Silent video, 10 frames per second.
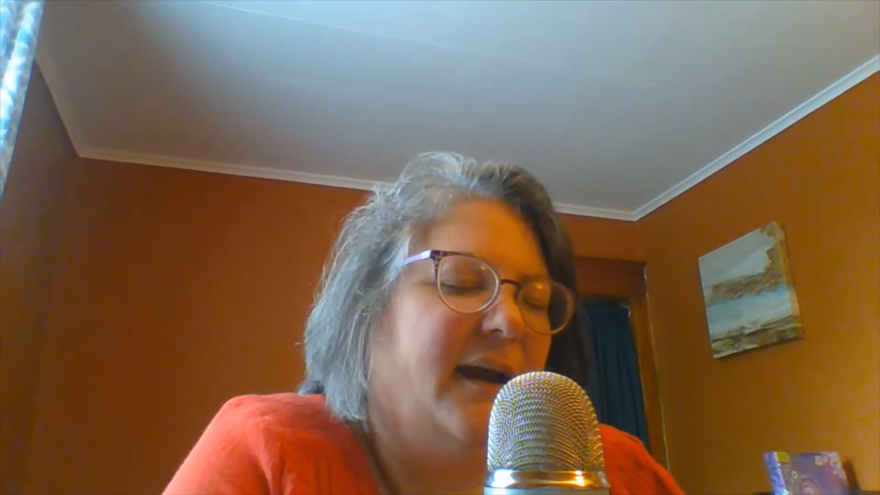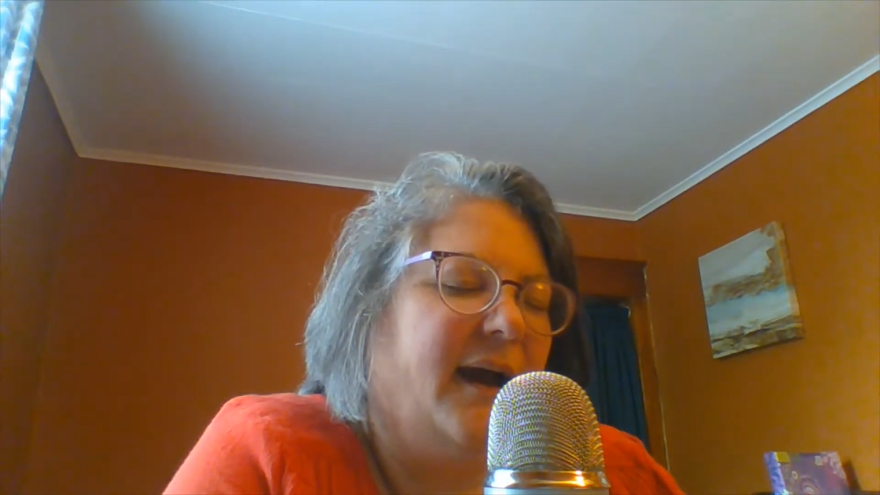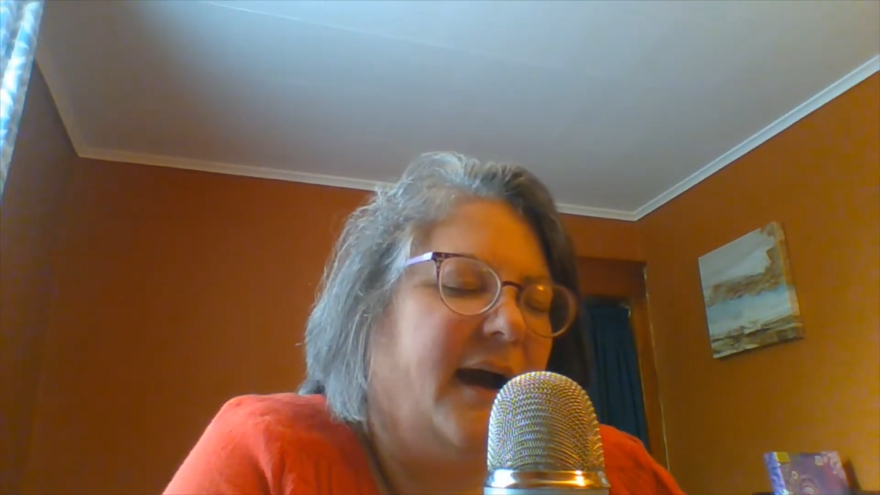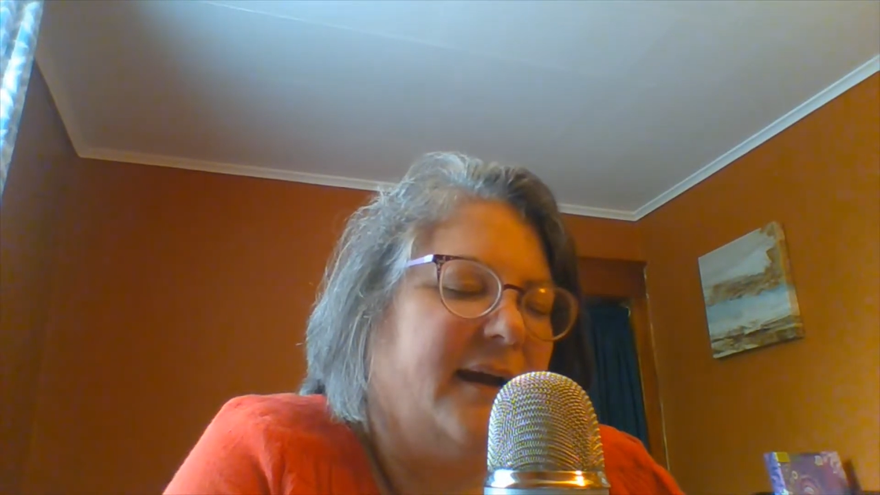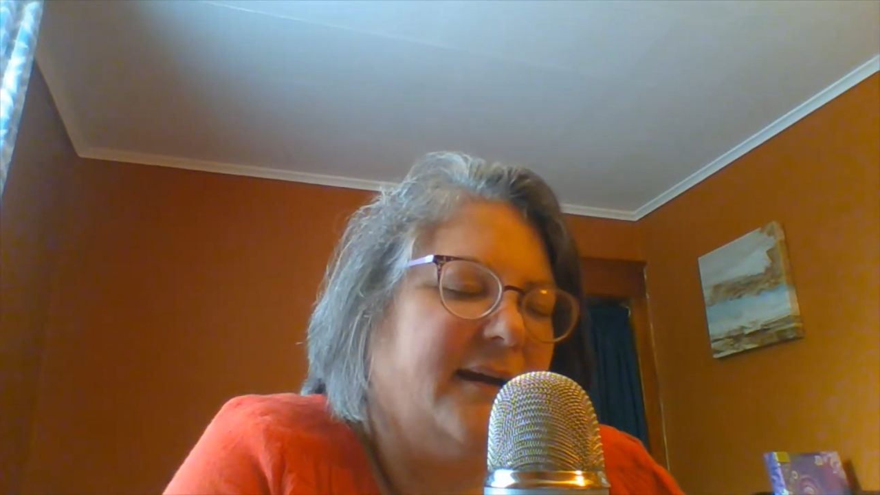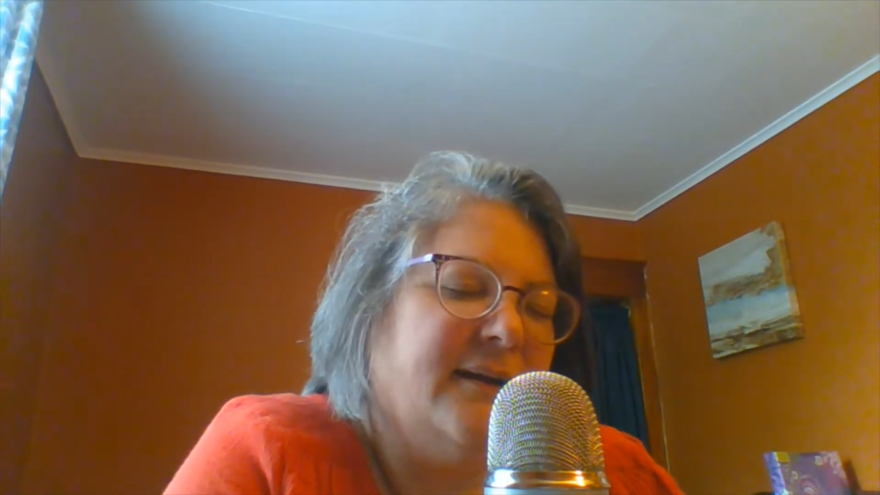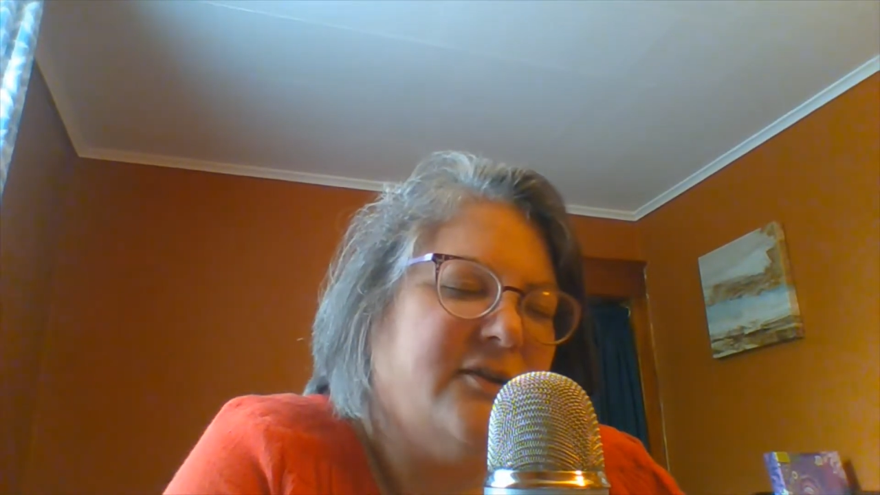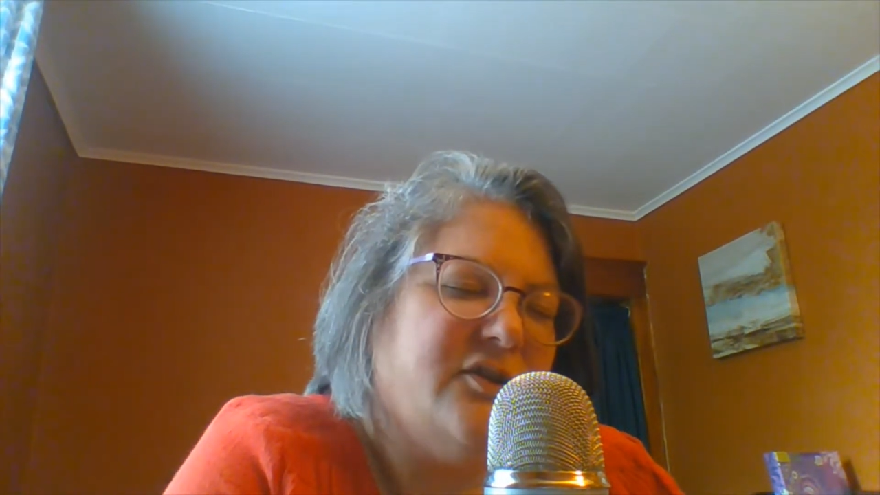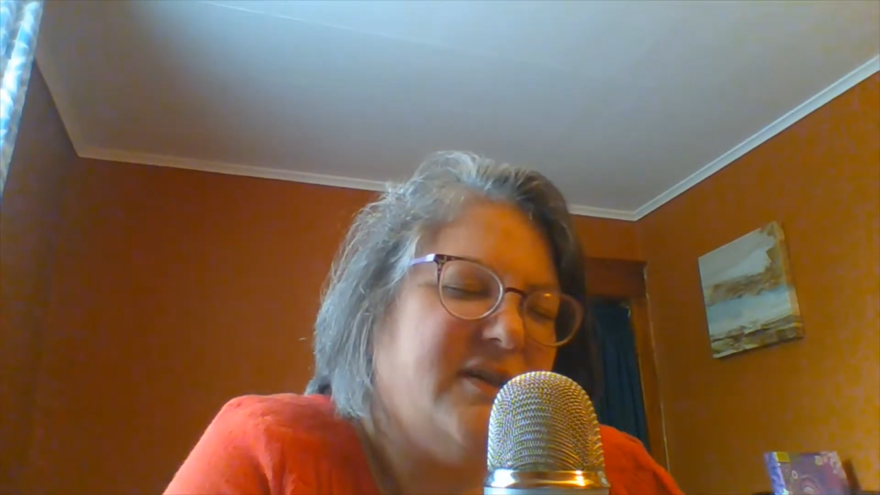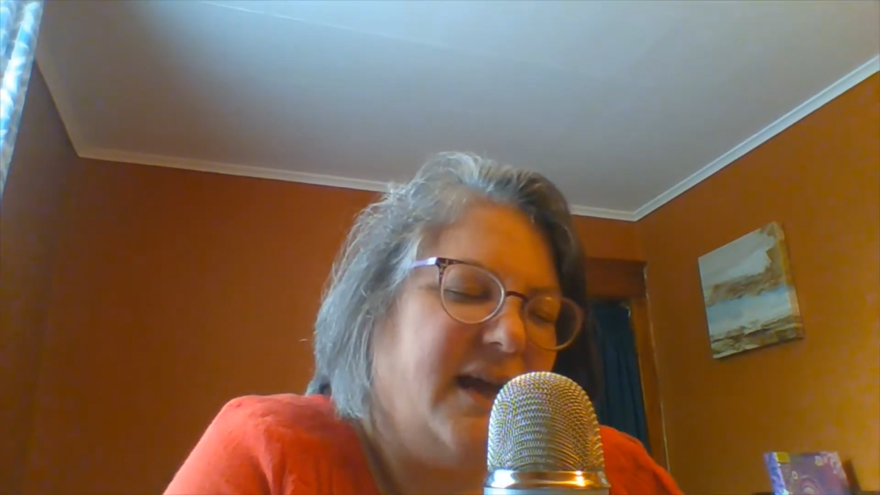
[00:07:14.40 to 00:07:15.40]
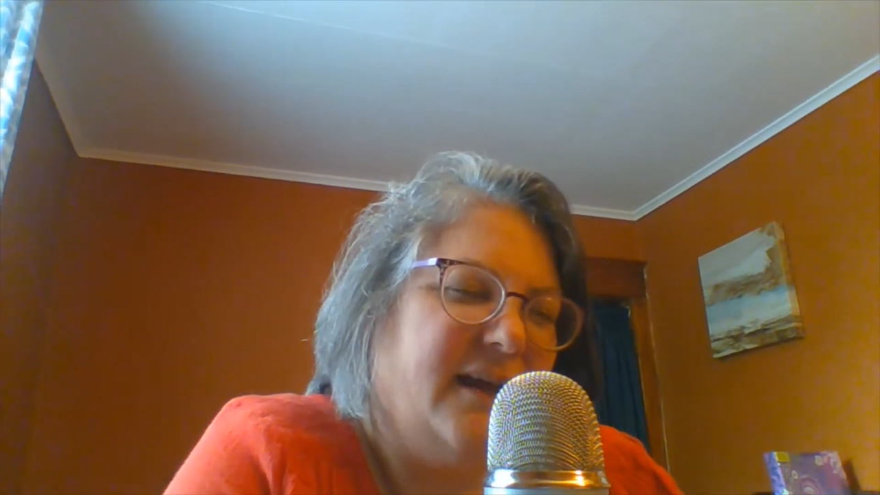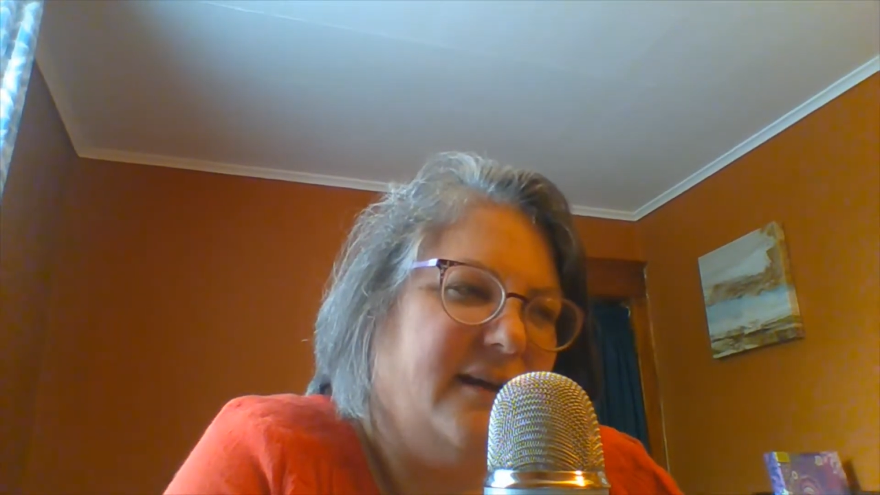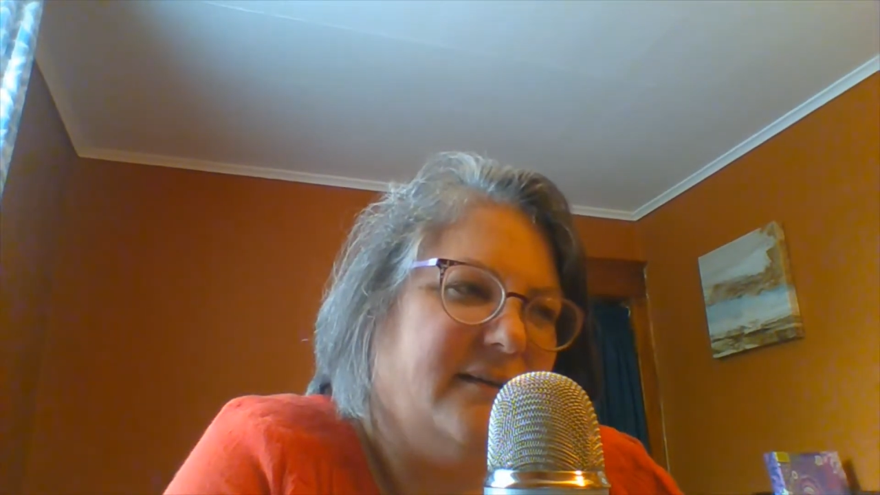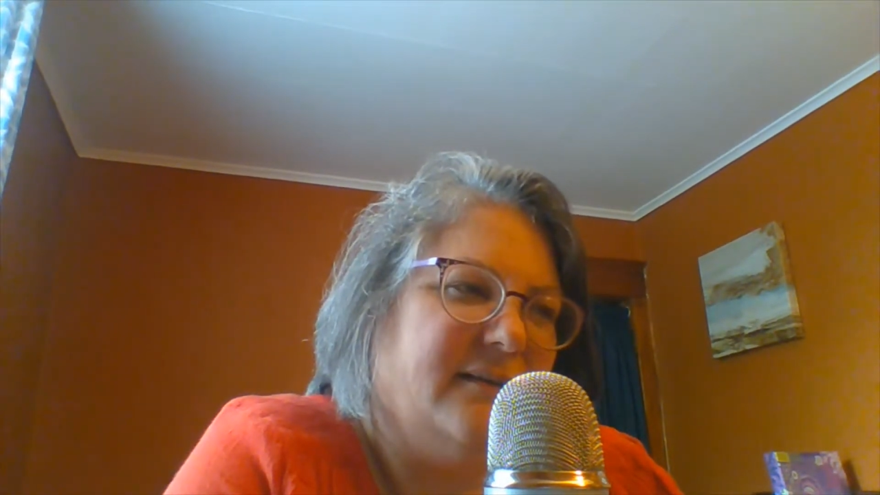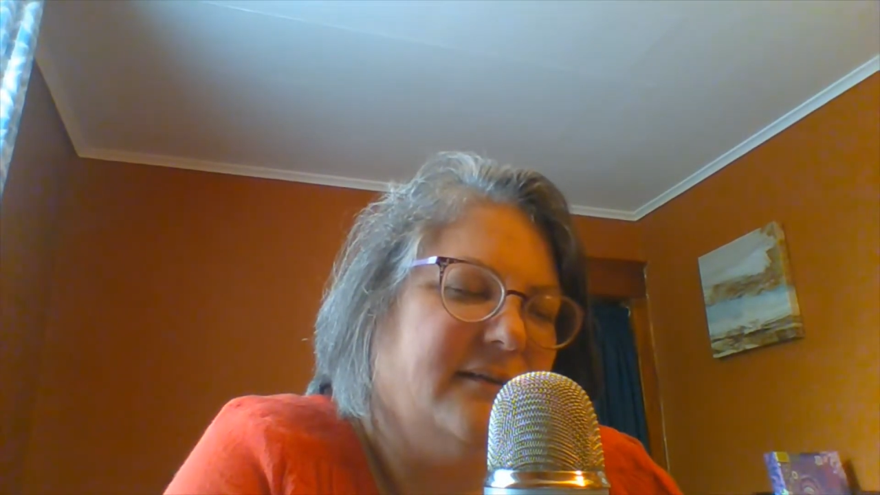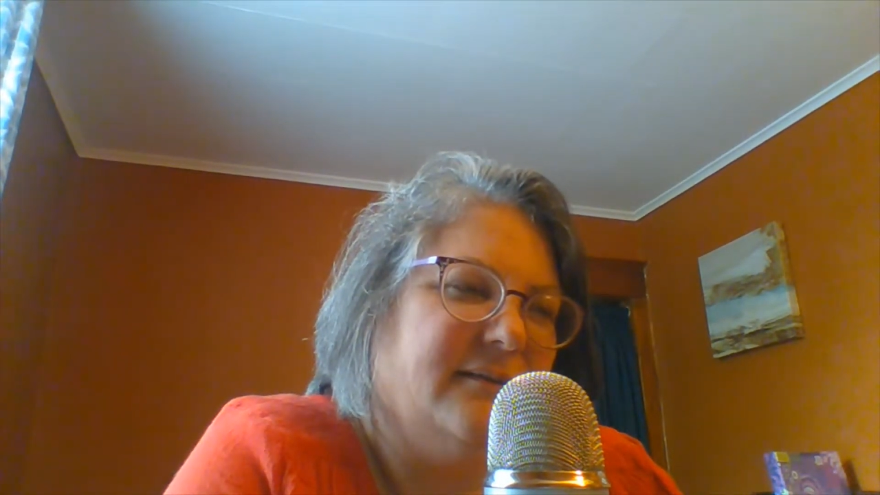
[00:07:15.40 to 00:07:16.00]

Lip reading: I can understand